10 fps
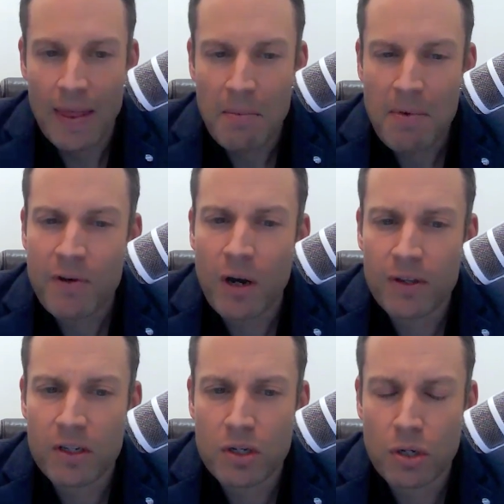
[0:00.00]
And then we've got
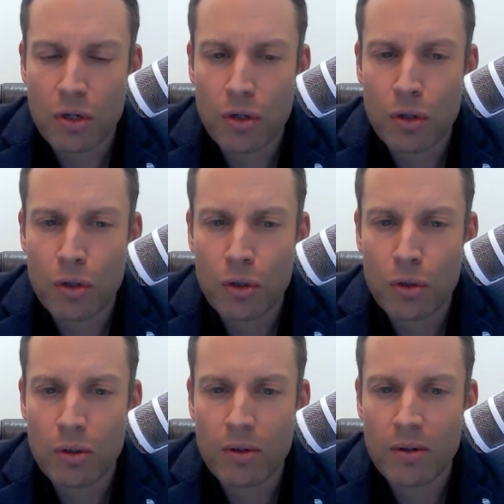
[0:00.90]

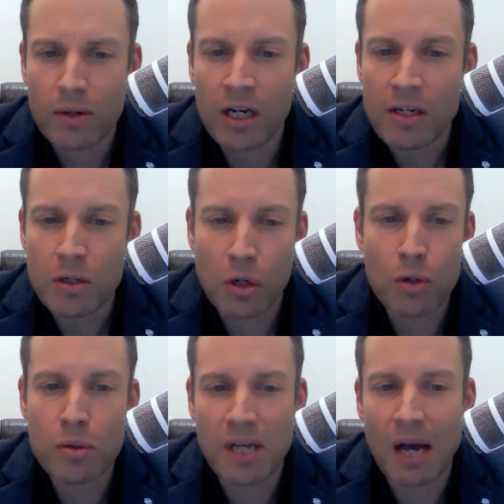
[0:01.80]
the only
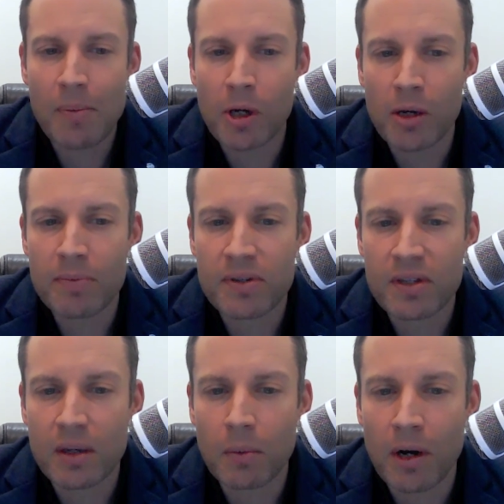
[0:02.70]
two
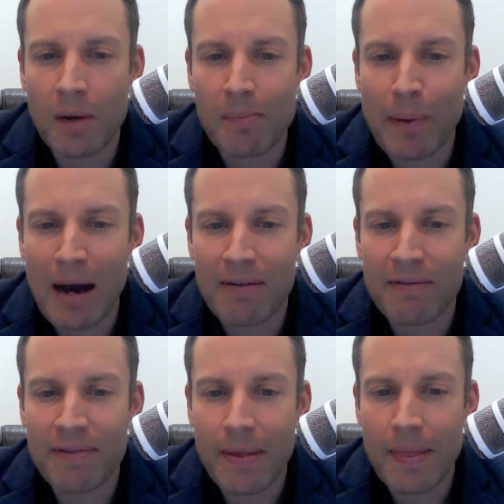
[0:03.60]
suburbs that were
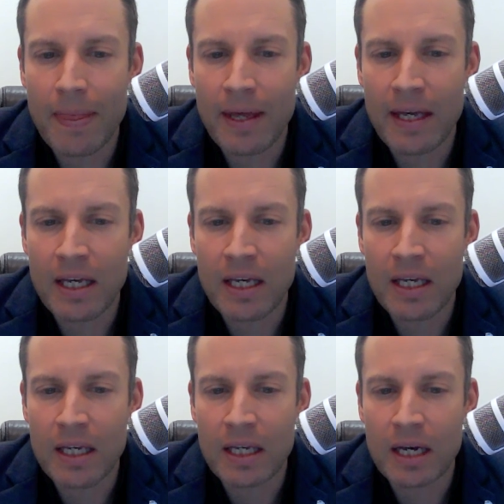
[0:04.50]
above
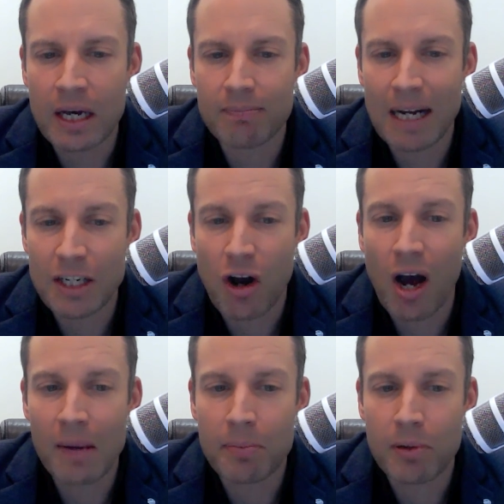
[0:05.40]
the much
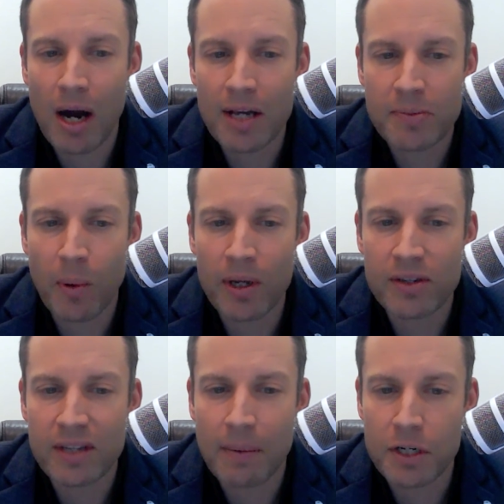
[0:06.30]
higher price
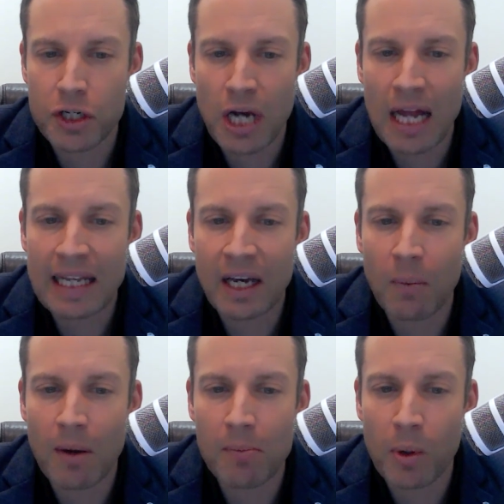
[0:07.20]
points, and that was Shelley at
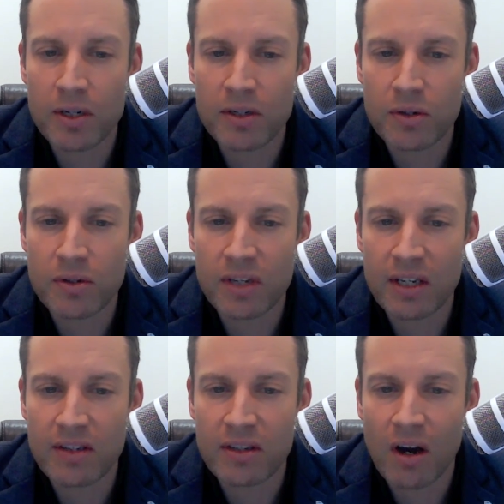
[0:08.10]

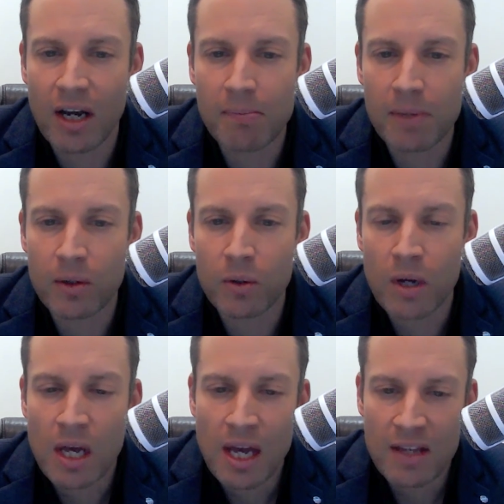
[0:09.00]
1.269 mil,